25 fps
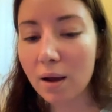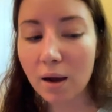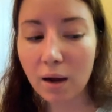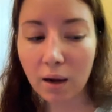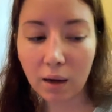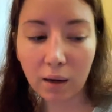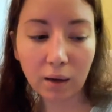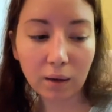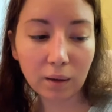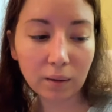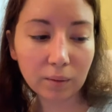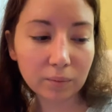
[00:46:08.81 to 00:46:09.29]

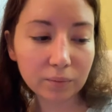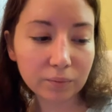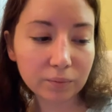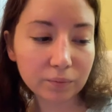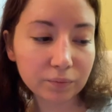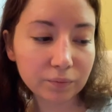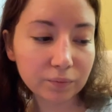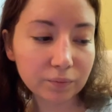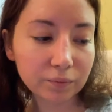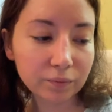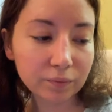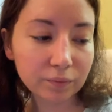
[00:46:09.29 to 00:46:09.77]

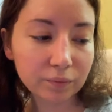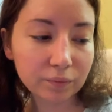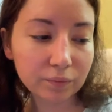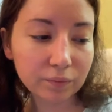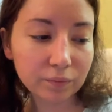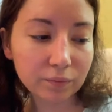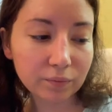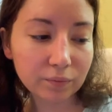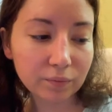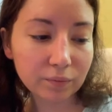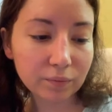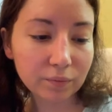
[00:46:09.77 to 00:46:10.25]
And
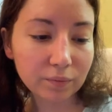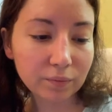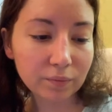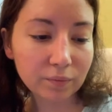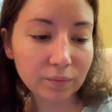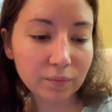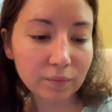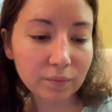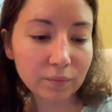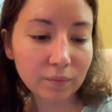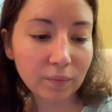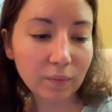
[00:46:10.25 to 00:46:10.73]

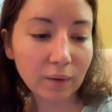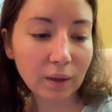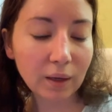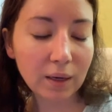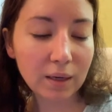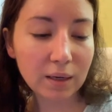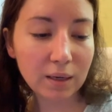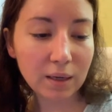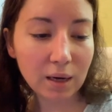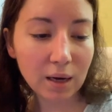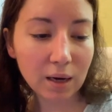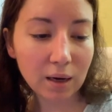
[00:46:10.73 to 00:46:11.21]

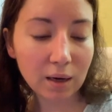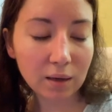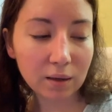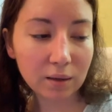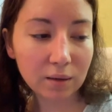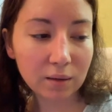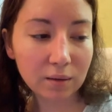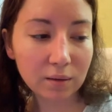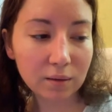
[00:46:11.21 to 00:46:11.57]
yeah,